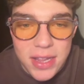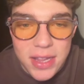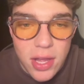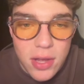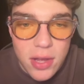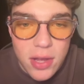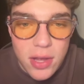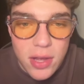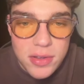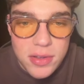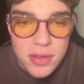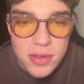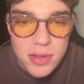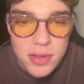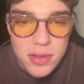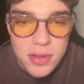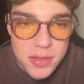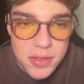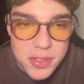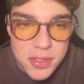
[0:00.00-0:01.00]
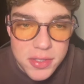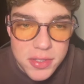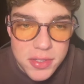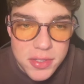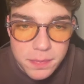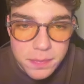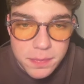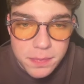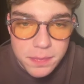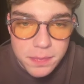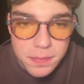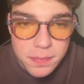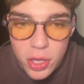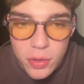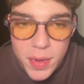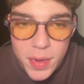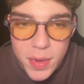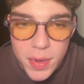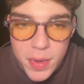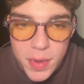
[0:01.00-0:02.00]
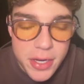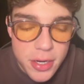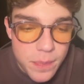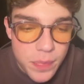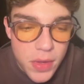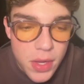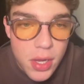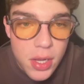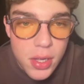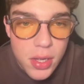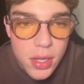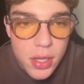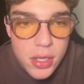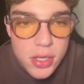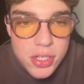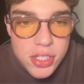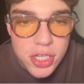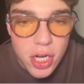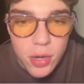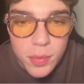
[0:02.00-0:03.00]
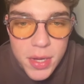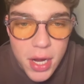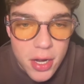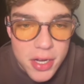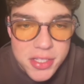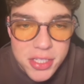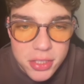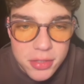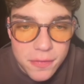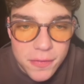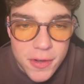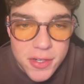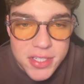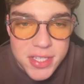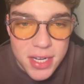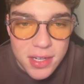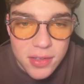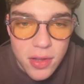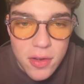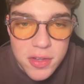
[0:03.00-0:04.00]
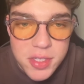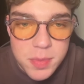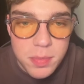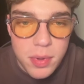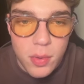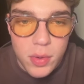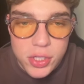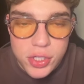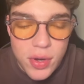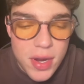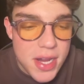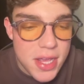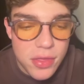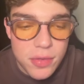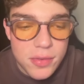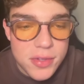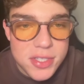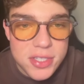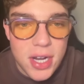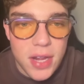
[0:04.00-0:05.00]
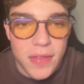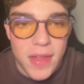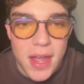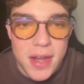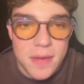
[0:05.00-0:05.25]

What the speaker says: lows on lows on lows from all the way down here. Sure, we already took the first set of lows, but we're trading through this trend line.